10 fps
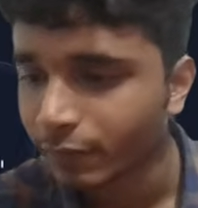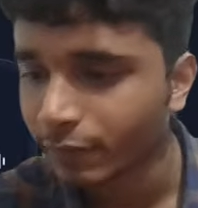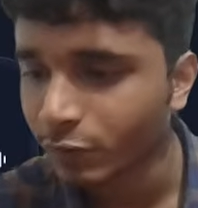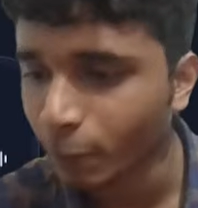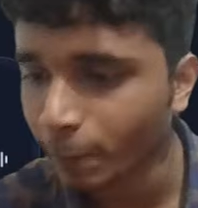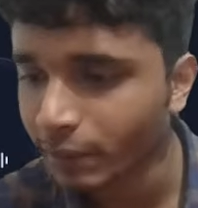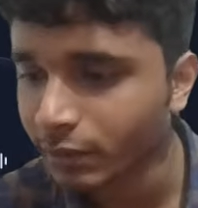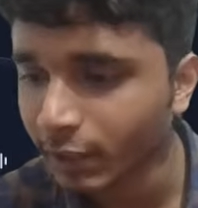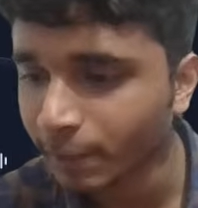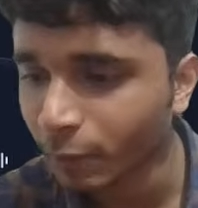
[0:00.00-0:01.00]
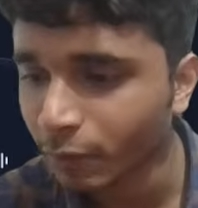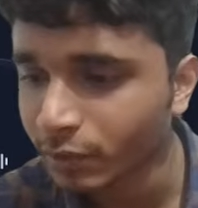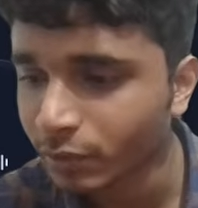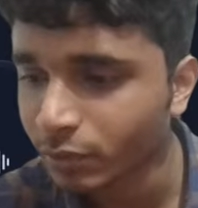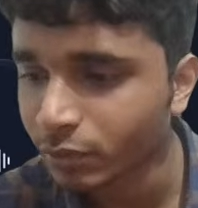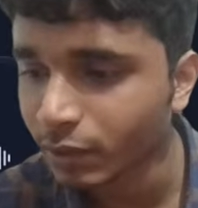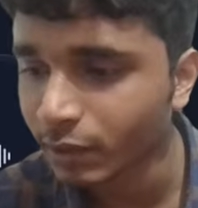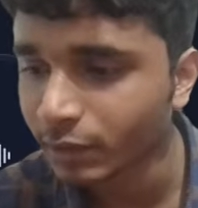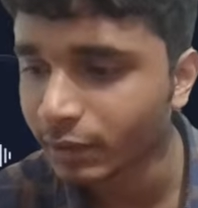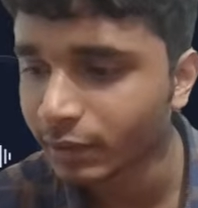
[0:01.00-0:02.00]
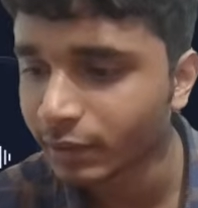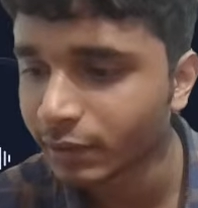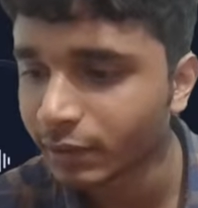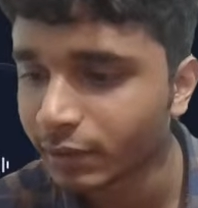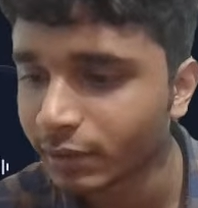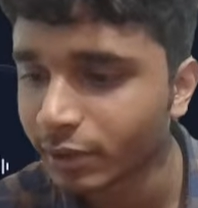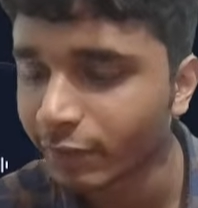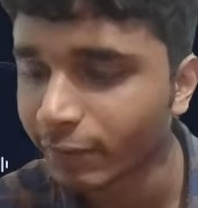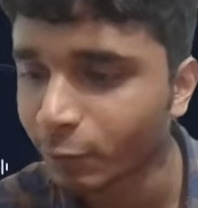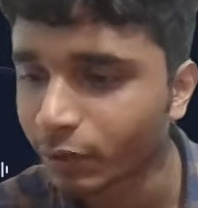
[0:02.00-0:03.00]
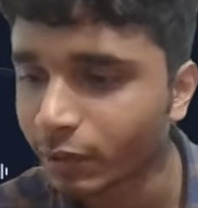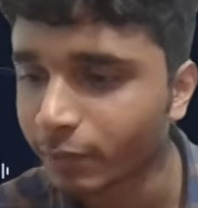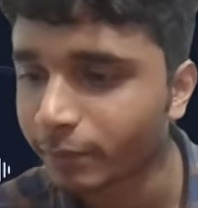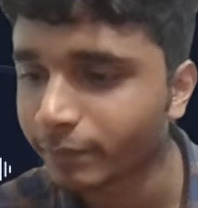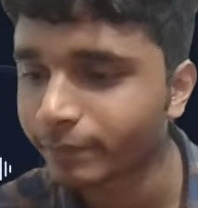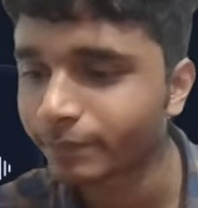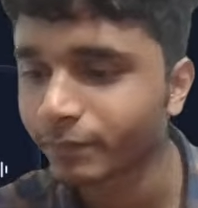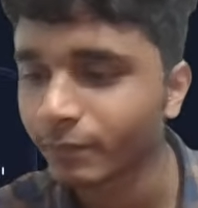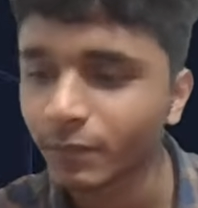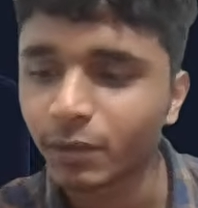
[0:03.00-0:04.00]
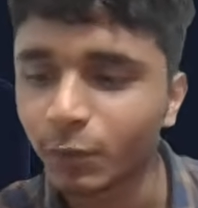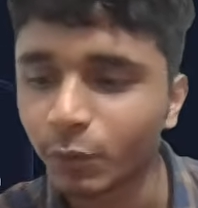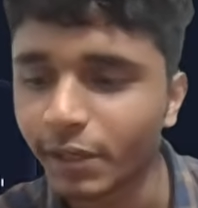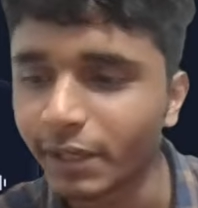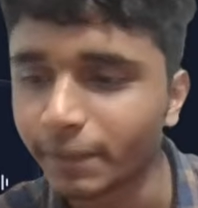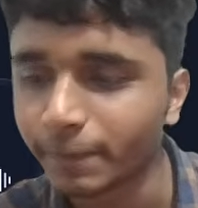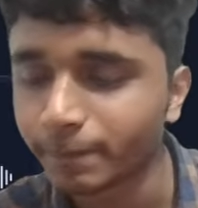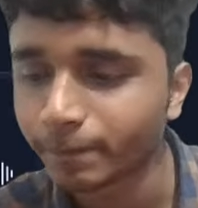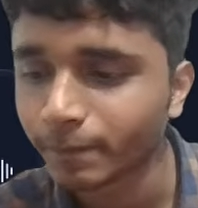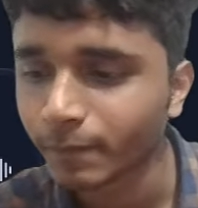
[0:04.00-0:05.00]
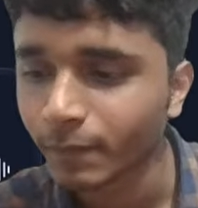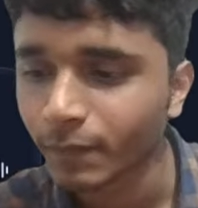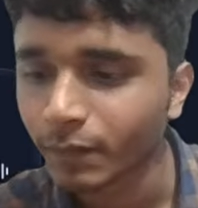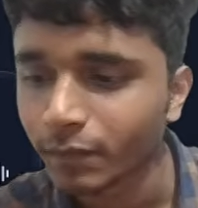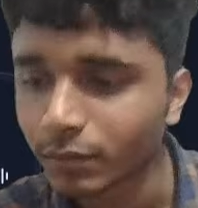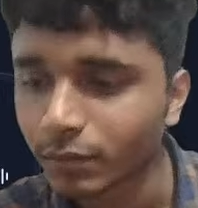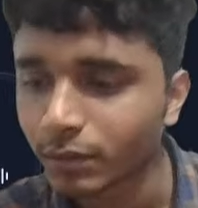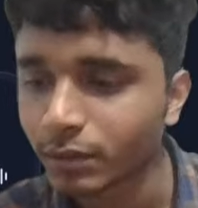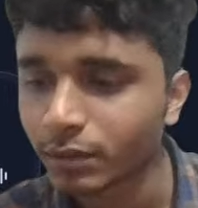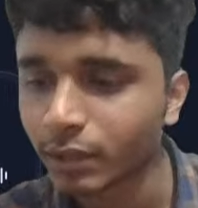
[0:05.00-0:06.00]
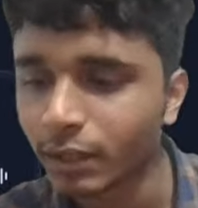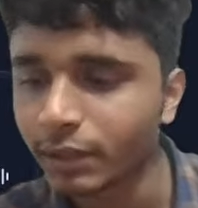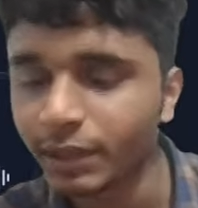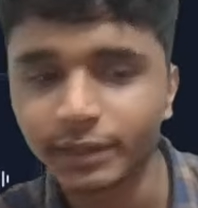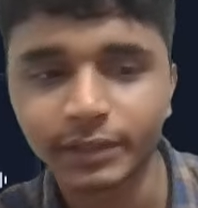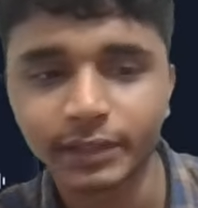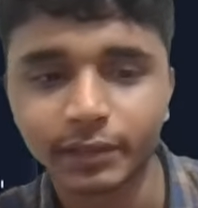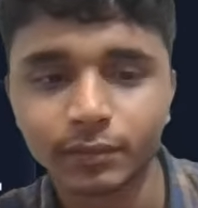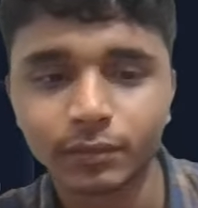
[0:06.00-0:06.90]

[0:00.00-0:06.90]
these topics are important to start DSA in Java program. Okay, start DSA.